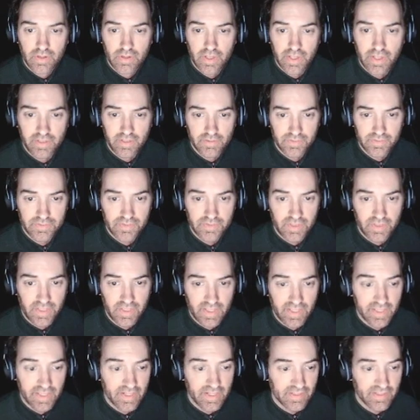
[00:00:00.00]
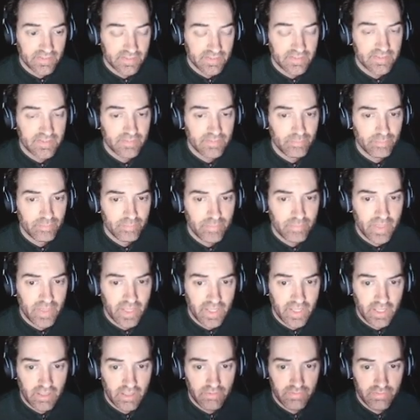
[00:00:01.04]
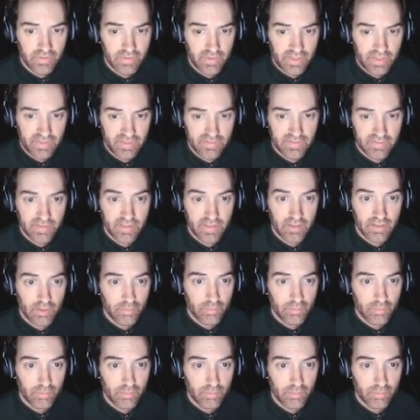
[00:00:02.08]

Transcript: And you'll see it is painfully slow,